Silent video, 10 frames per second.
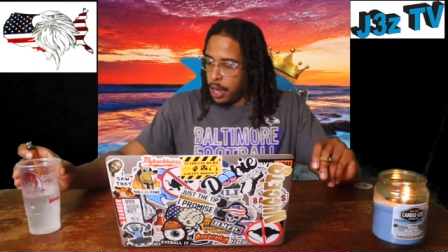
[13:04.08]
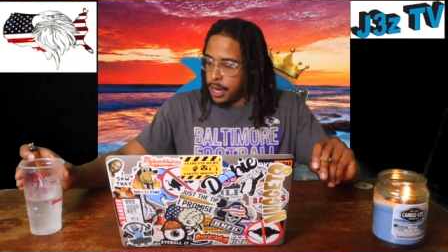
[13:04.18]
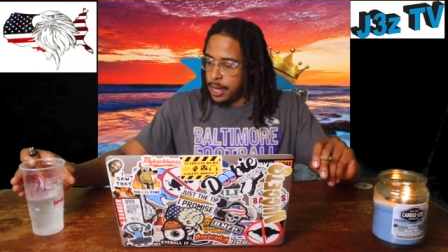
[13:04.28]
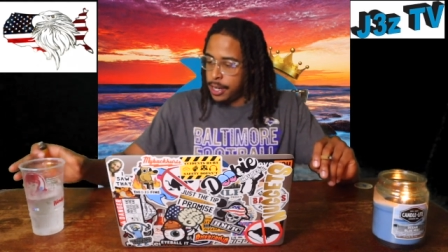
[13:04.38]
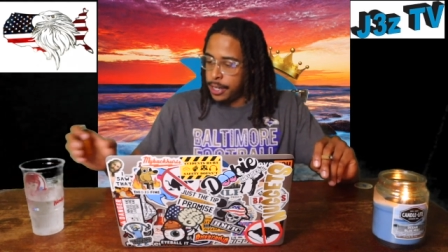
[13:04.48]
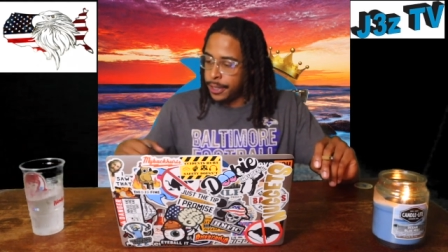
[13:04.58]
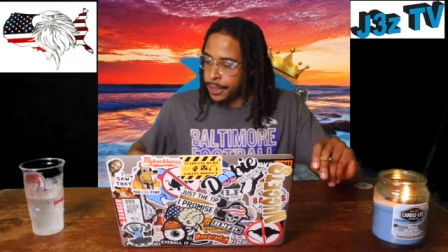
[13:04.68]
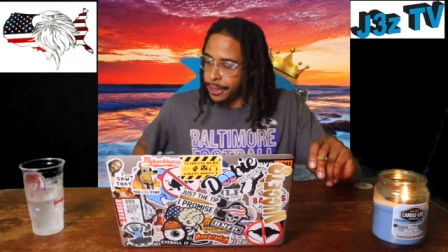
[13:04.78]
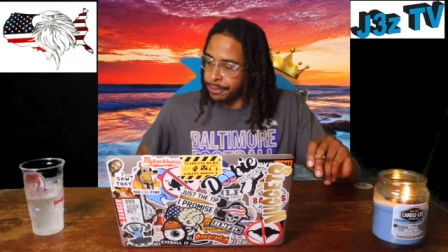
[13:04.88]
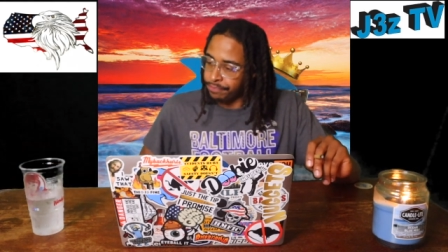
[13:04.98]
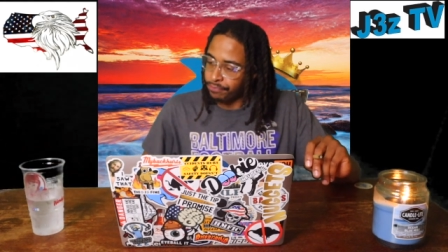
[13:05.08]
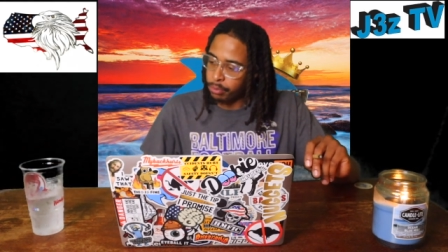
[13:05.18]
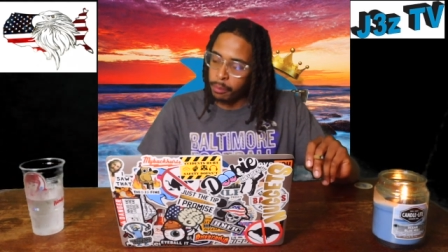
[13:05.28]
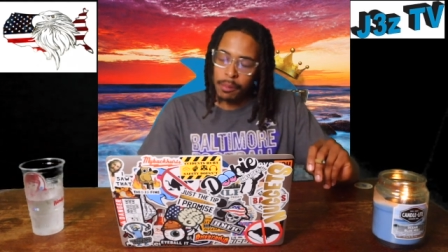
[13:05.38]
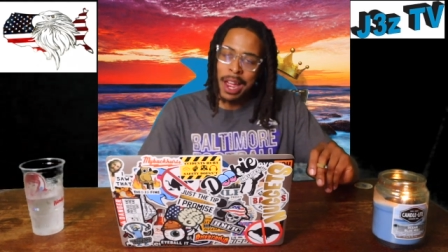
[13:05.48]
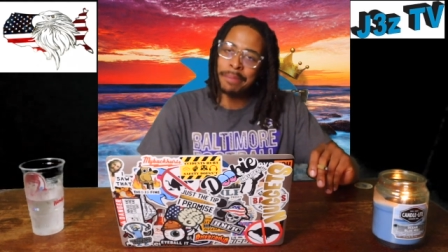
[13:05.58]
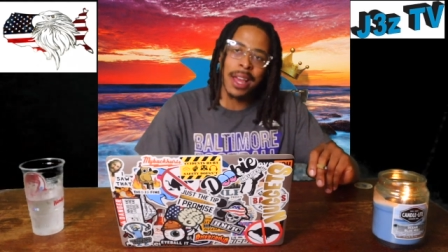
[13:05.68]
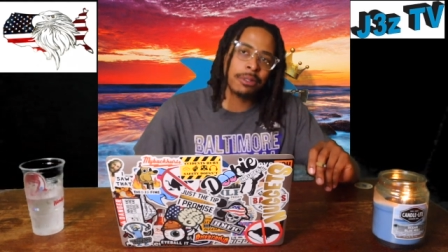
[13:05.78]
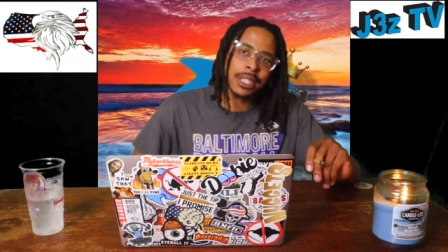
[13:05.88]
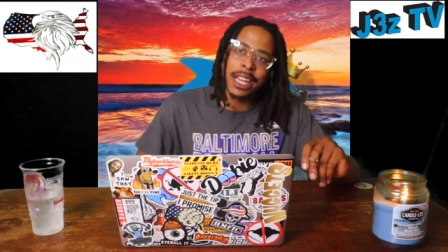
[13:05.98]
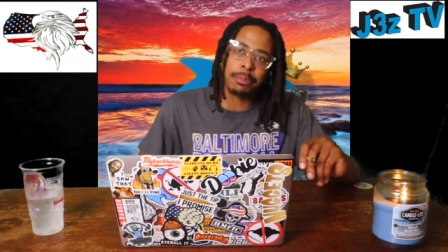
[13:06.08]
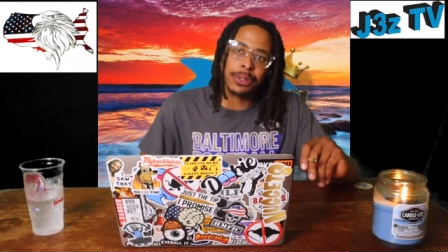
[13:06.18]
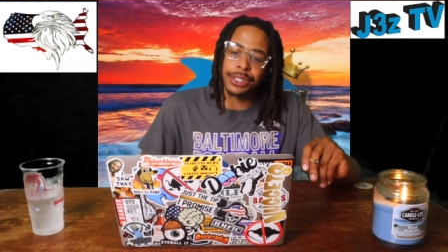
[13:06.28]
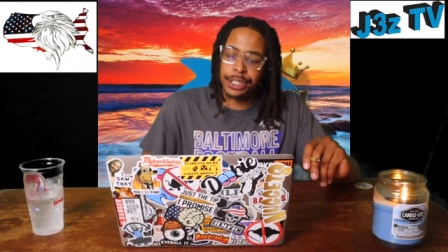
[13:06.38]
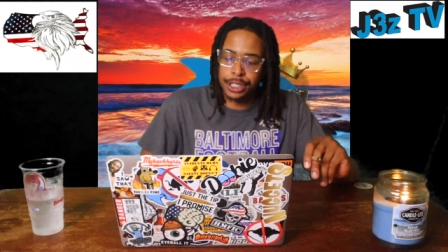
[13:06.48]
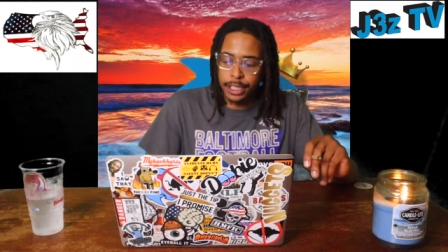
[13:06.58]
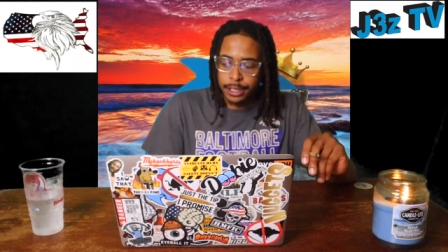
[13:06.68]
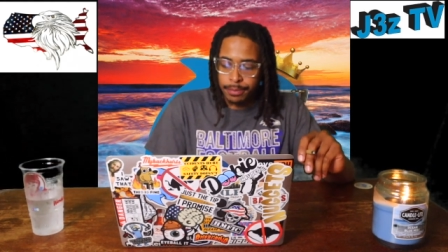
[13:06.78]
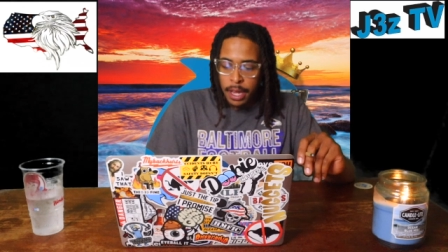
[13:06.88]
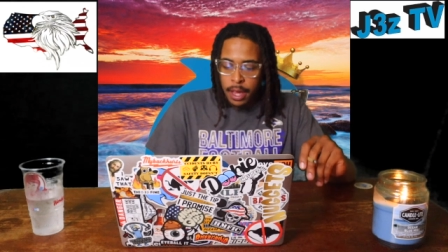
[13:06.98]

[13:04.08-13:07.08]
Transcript: I'm not with that pussy shit.